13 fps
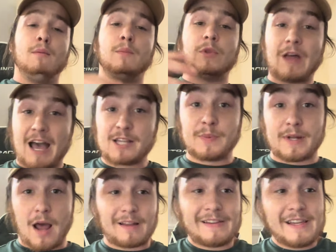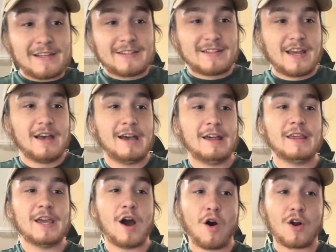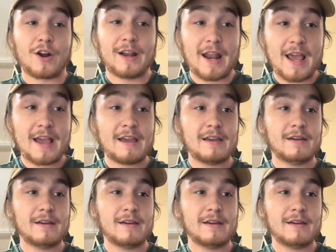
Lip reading: Last but not least, the RNA